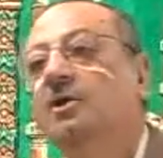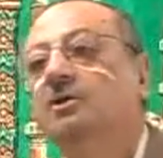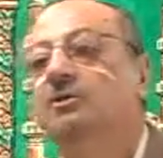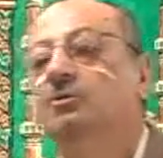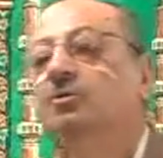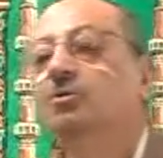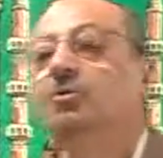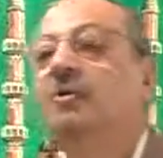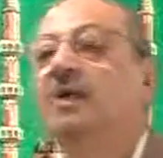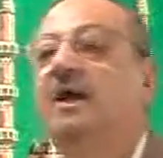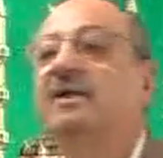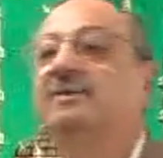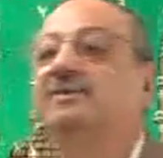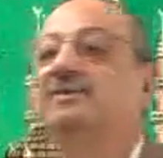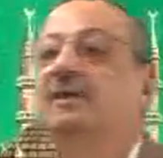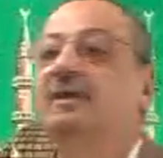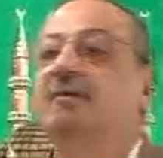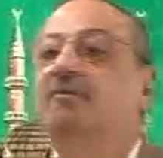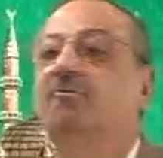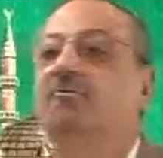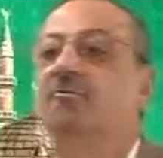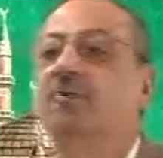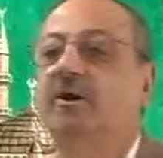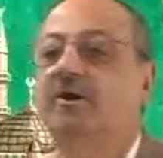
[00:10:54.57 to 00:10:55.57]
two kinds
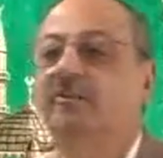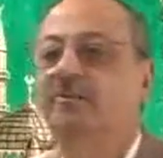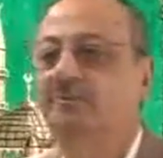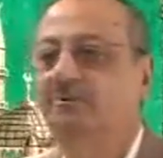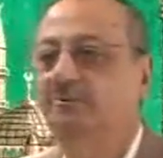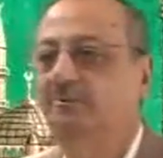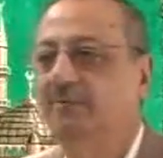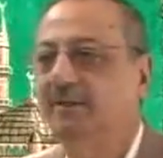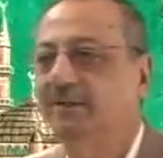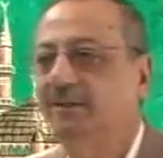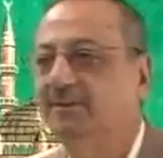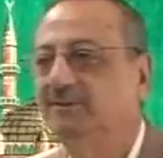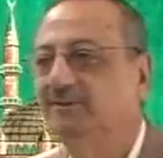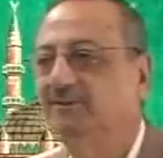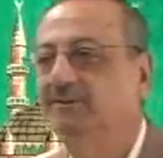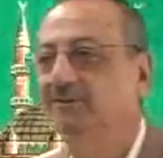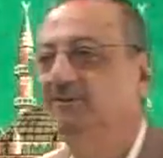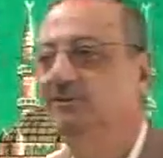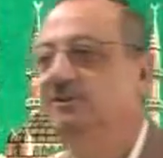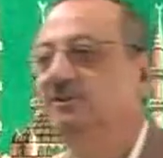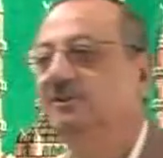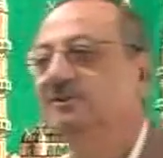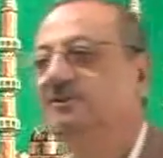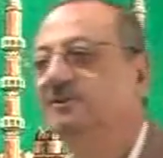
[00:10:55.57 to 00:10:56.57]
of verbs, brothers and
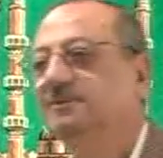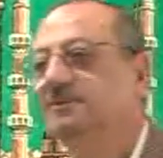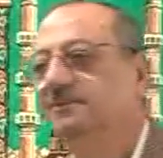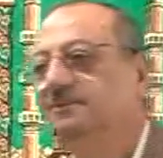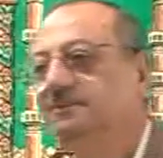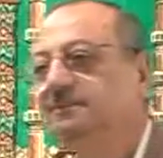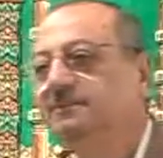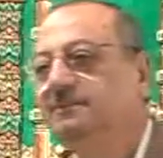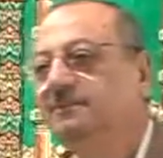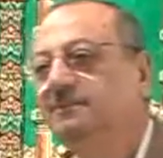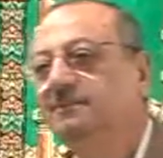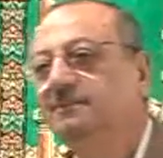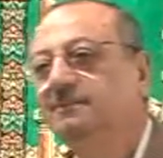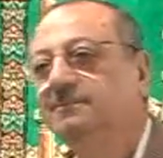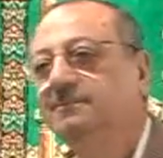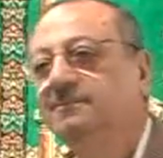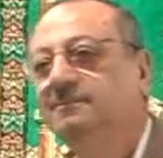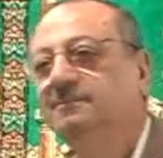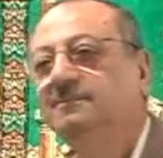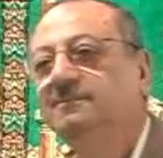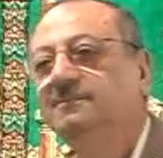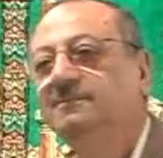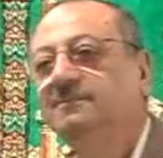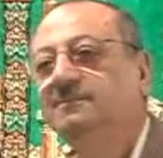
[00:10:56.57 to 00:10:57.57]
sisters.
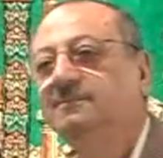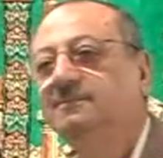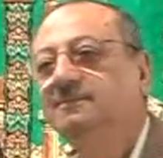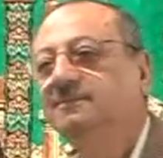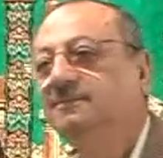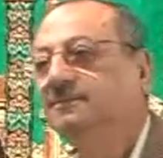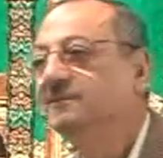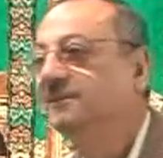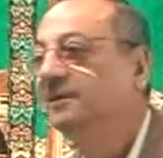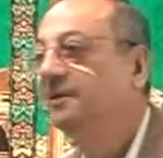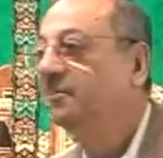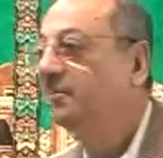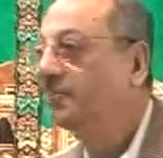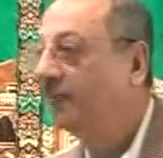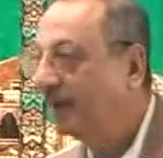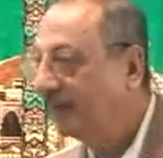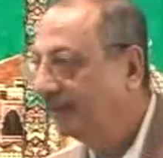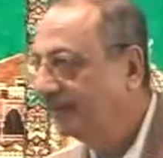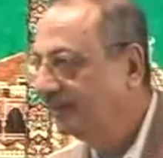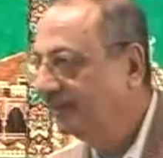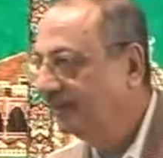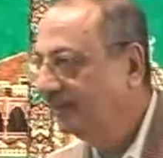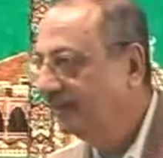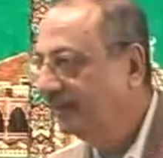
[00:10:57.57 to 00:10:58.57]

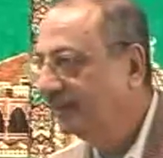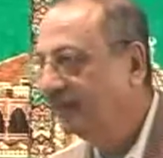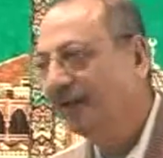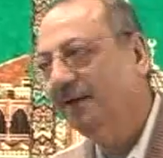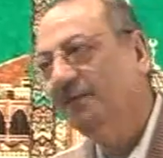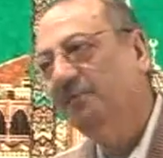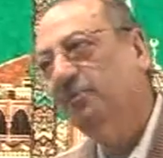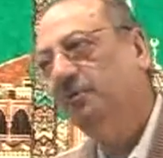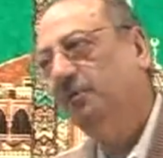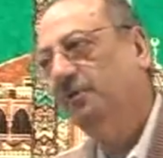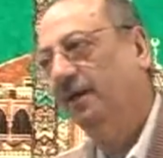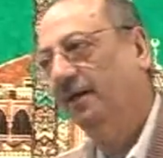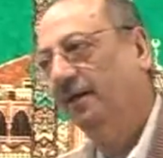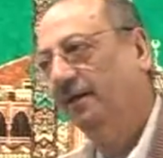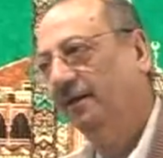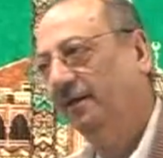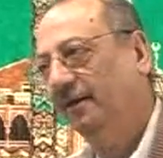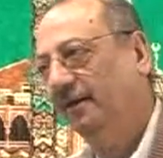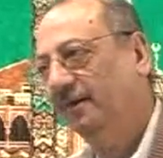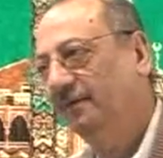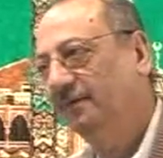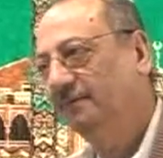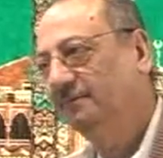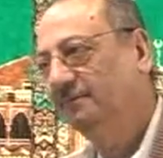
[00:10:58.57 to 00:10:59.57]
Madi and
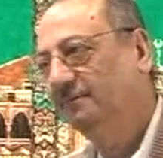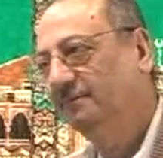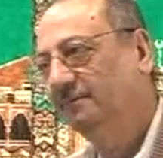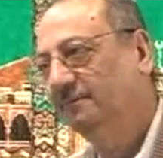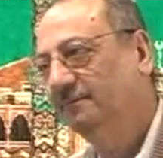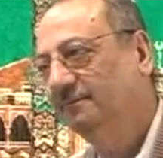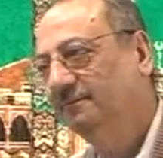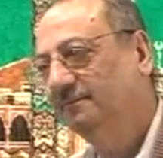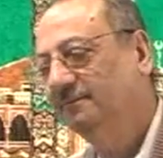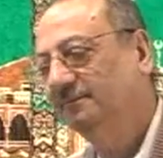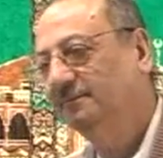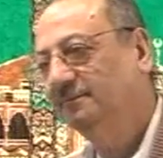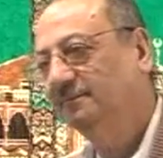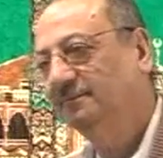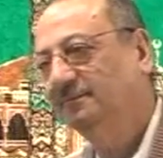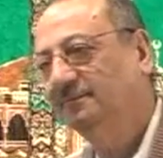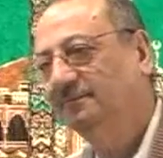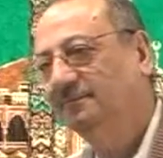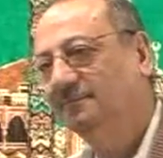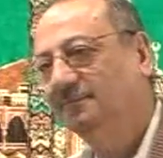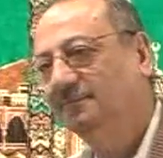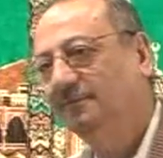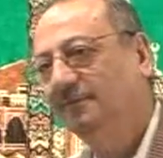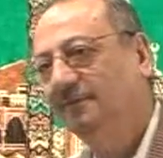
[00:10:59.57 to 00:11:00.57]
mudariya.
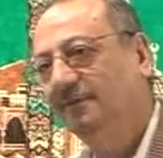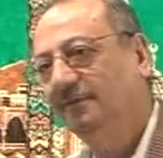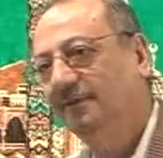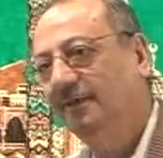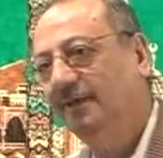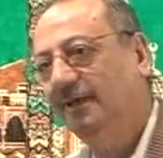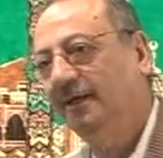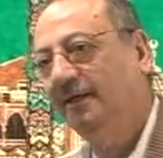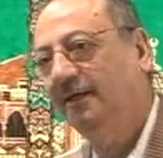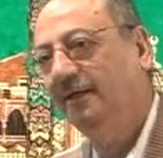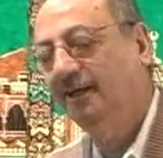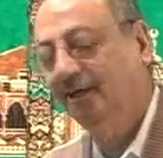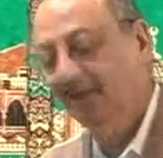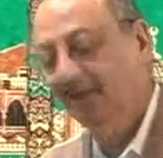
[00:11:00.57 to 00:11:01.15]
Okay?